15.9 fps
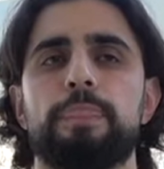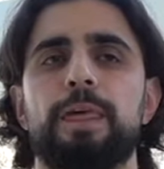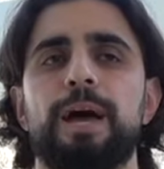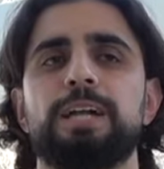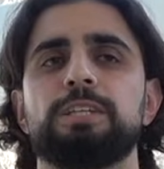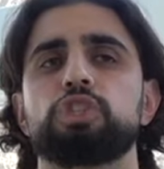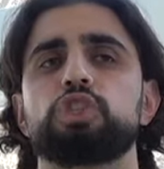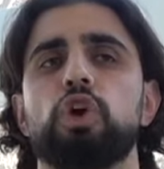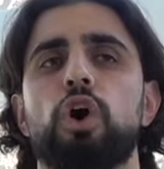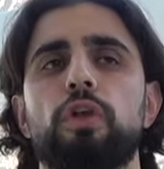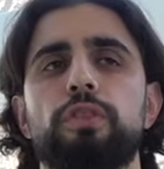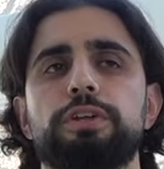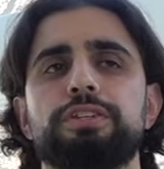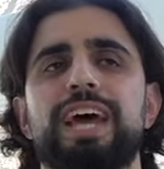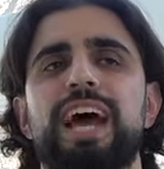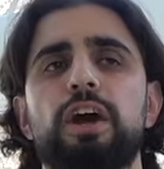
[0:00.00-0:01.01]
and saw
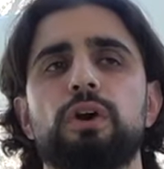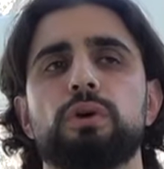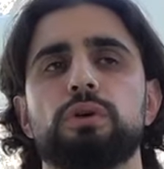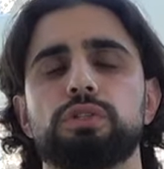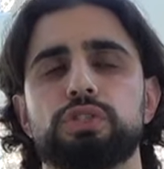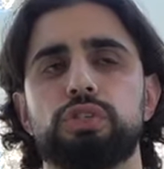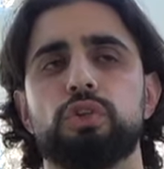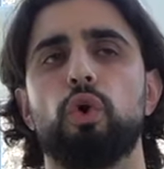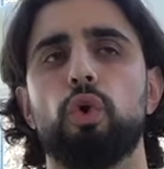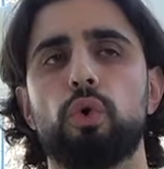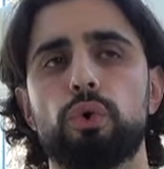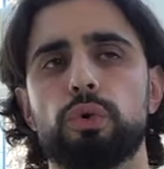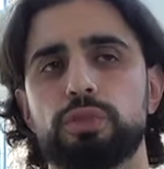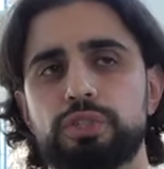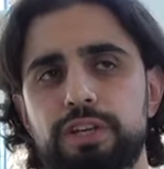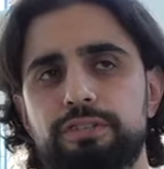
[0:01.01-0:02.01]
the terrors and the
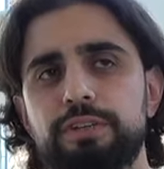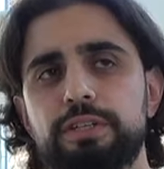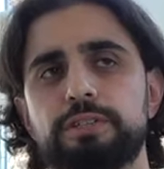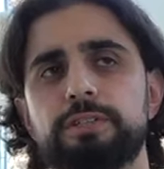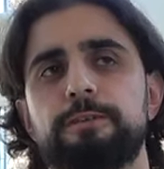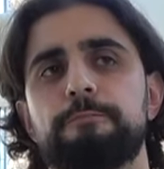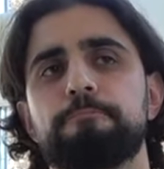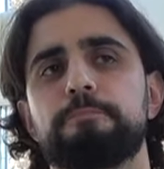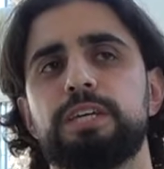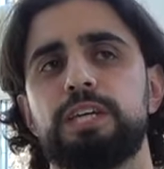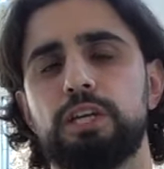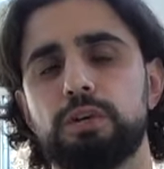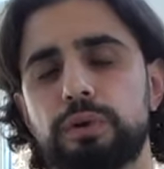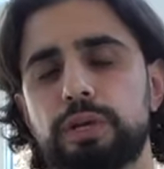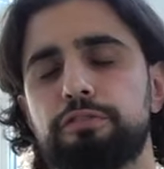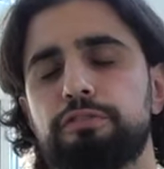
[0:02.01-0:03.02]
horrors of it,
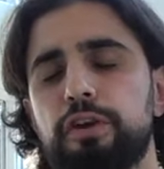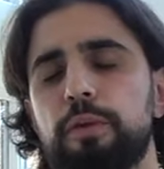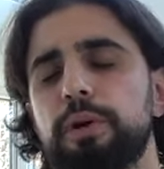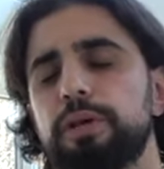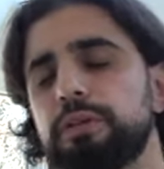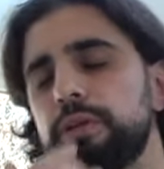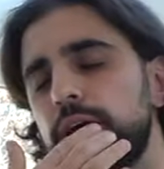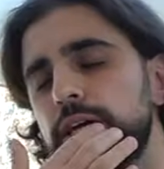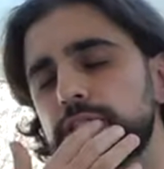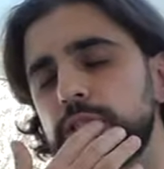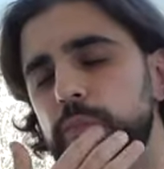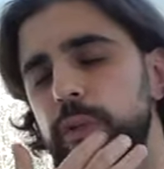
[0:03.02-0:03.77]
hearing from it, as his